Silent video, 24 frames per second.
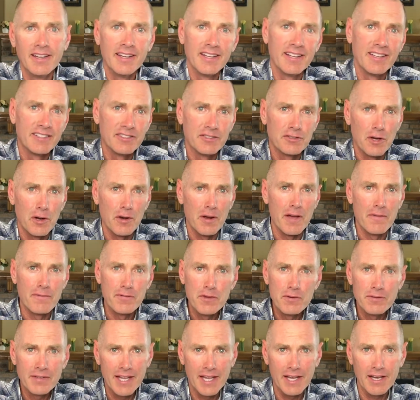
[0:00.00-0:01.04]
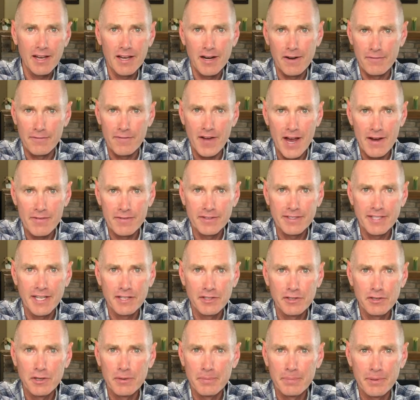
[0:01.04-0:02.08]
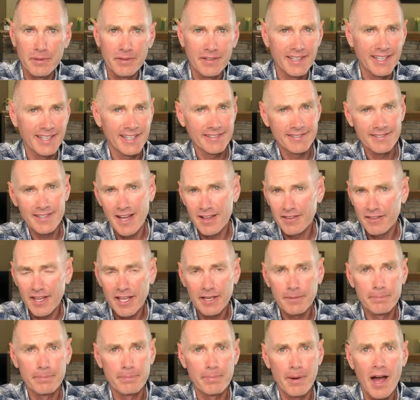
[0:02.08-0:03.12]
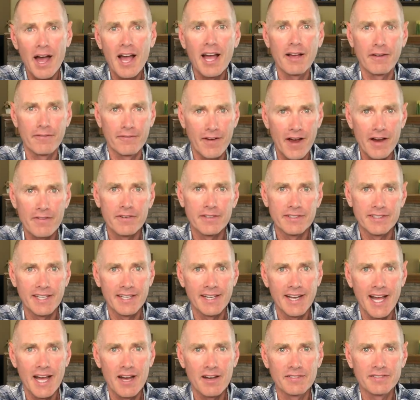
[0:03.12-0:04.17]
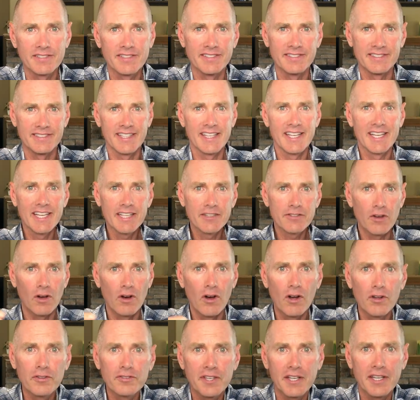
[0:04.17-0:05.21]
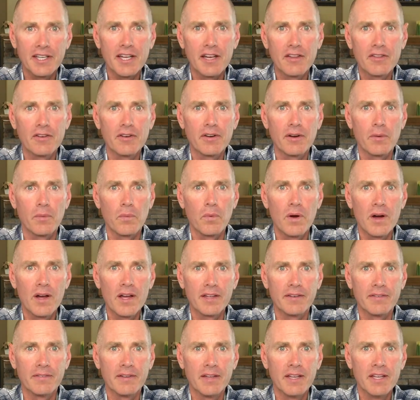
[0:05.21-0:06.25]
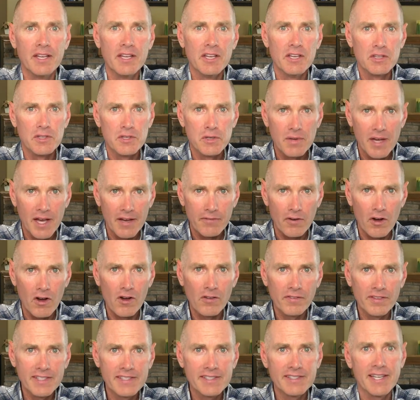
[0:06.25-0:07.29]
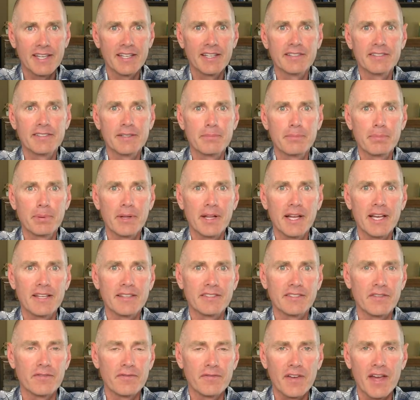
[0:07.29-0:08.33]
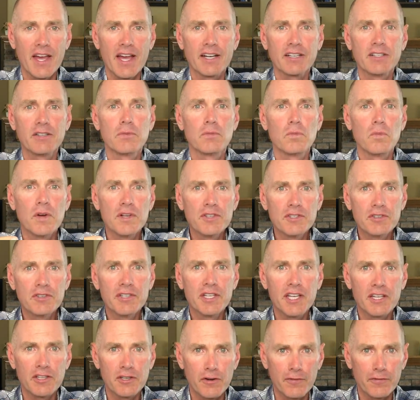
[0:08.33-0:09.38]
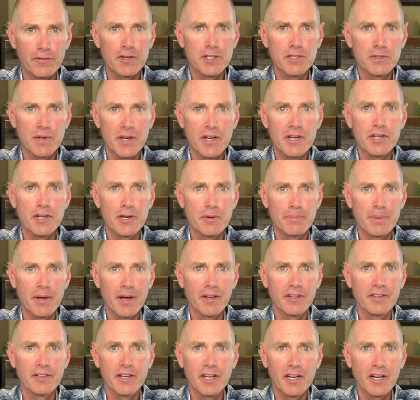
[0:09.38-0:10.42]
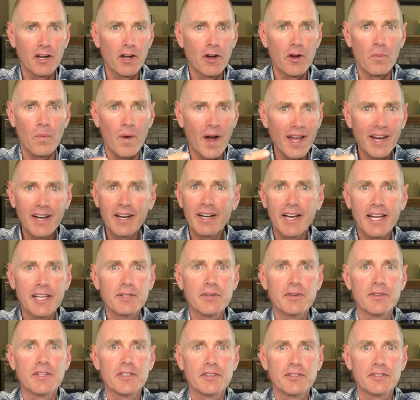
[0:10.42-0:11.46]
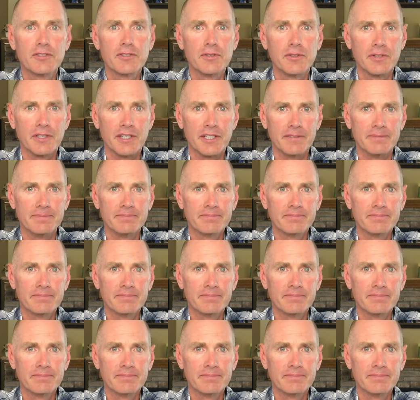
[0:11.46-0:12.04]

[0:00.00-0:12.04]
So if you take on a 5 or 10 unit building, it's not like buying 5 or 10 houses. It's all together at one. You have all these tenants in place. In fact, once you get your first one under your belt, you're going to go, why didn't I do this sooner?